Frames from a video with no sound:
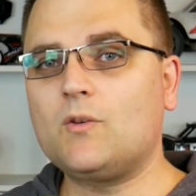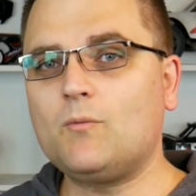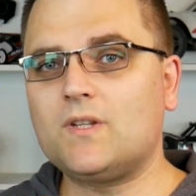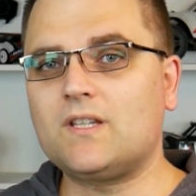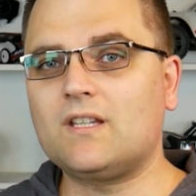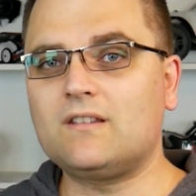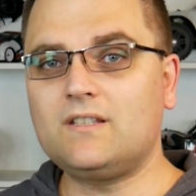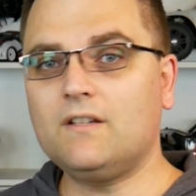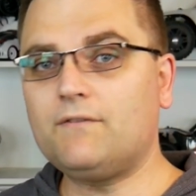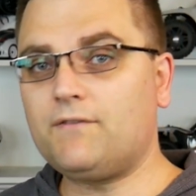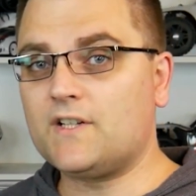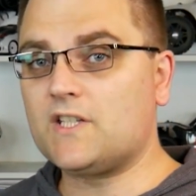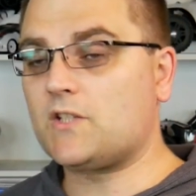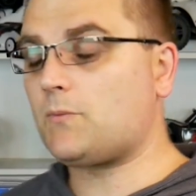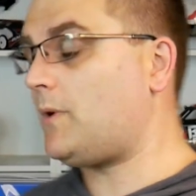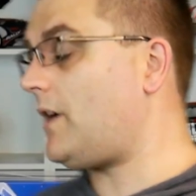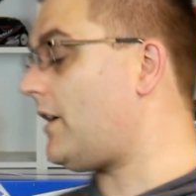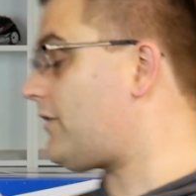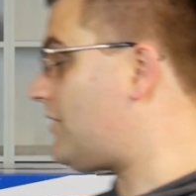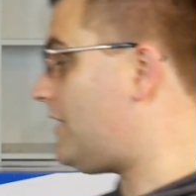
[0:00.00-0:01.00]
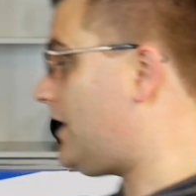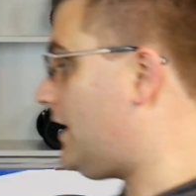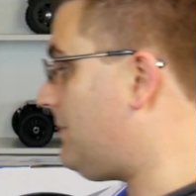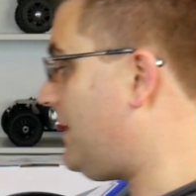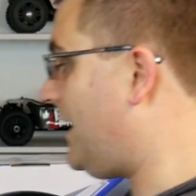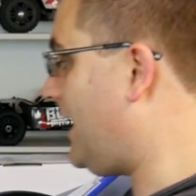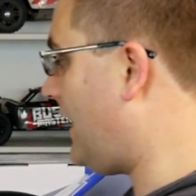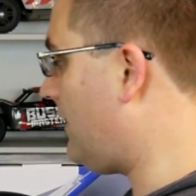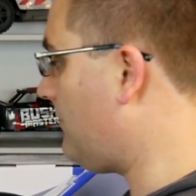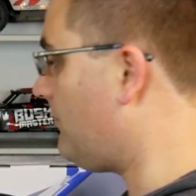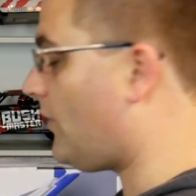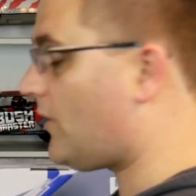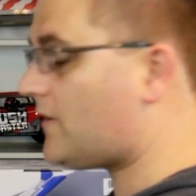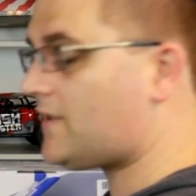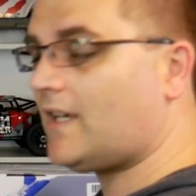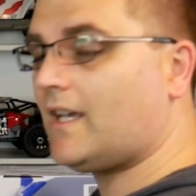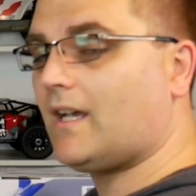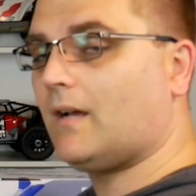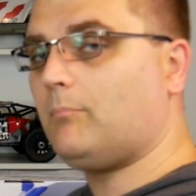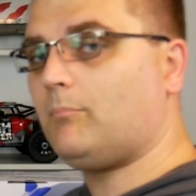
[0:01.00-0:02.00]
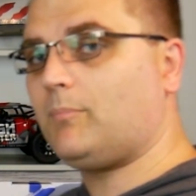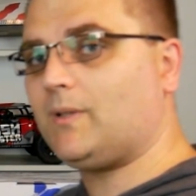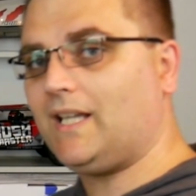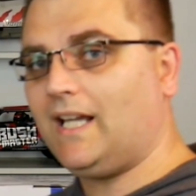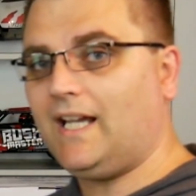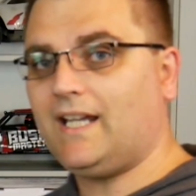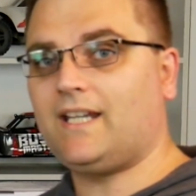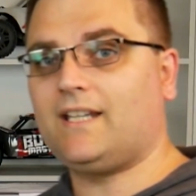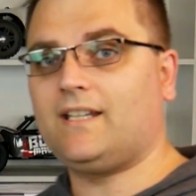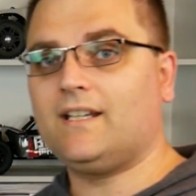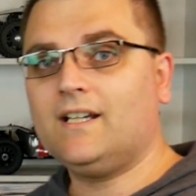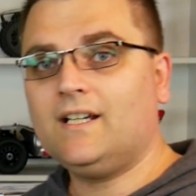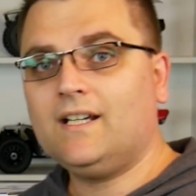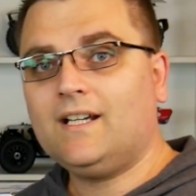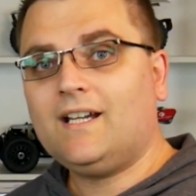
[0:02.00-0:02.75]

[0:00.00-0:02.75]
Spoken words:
with a difference. We're actually going to be unboxing a plane.